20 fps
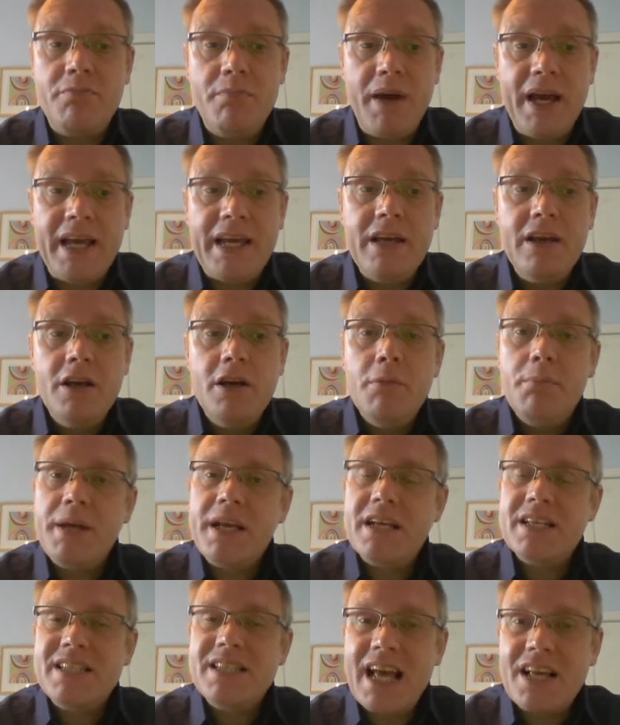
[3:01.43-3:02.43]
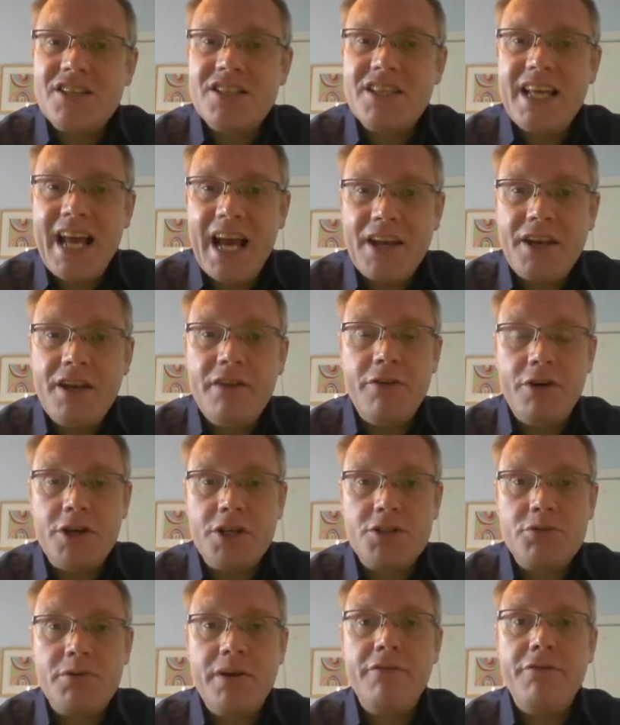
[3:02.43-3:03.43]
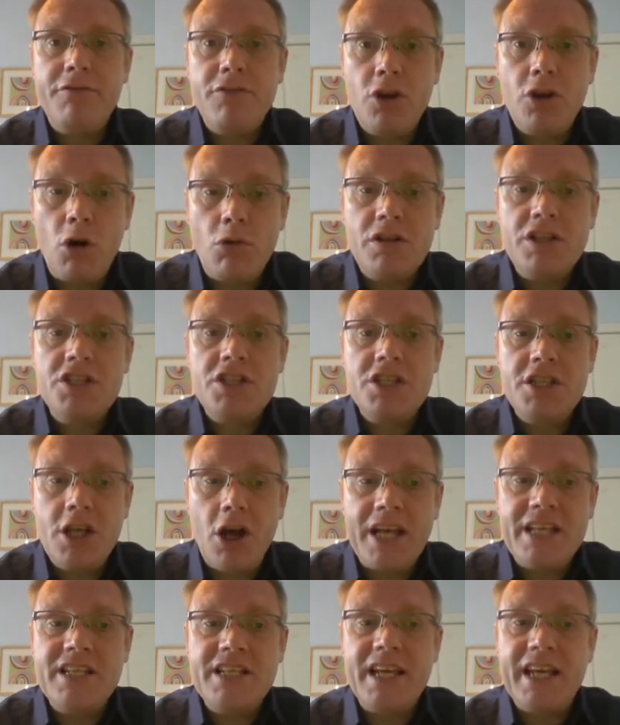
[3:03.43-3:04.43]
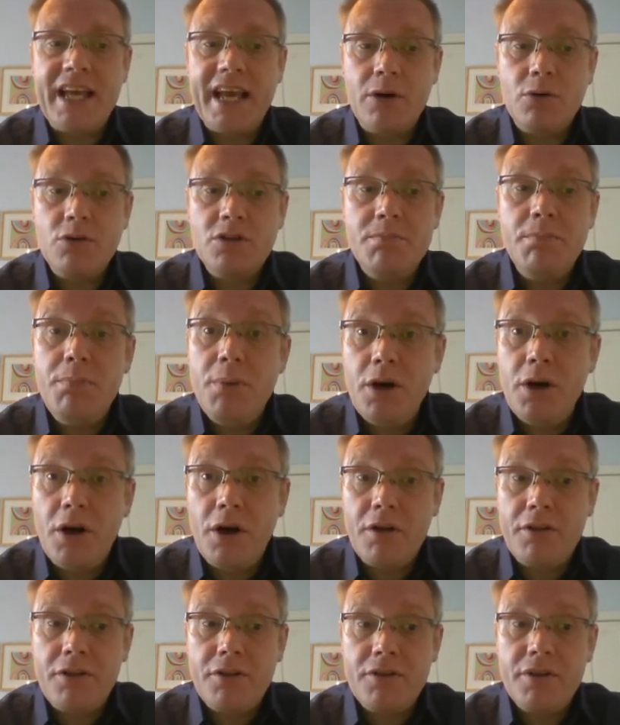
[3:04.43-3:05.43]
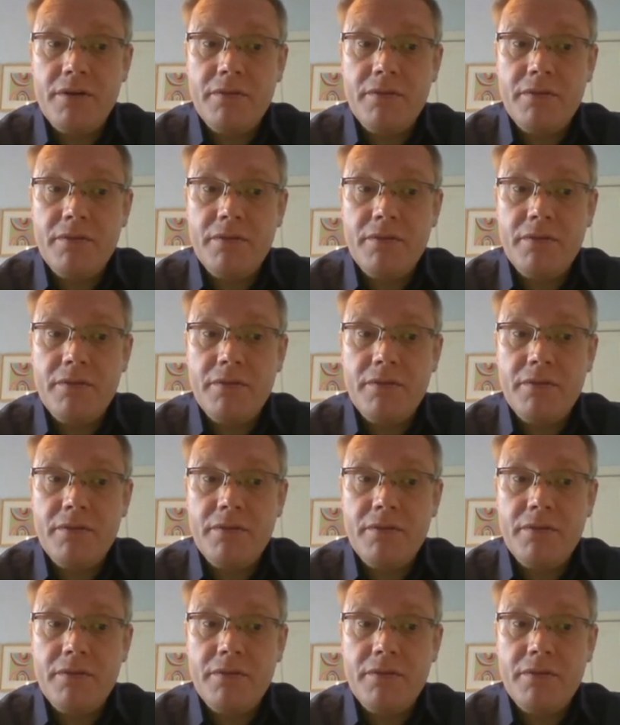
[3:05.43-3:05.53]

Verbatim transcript: May because that's the anniversary of Florence Nightingale's birth.